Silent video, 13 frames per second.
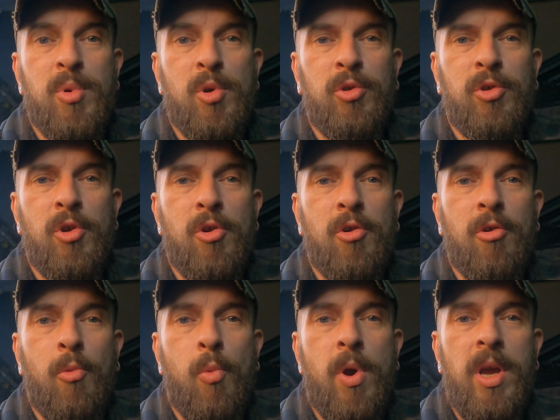bother
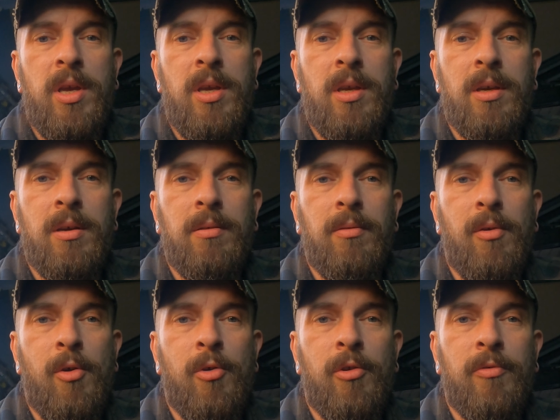weighing
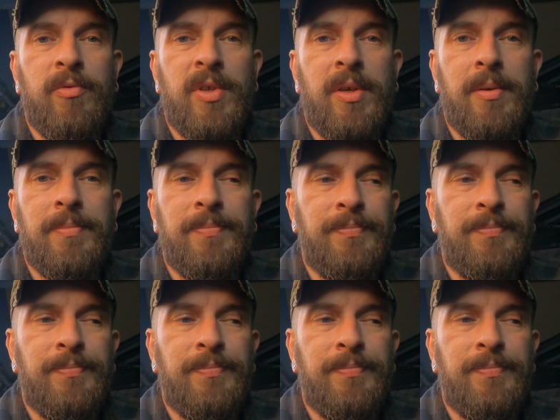all of that?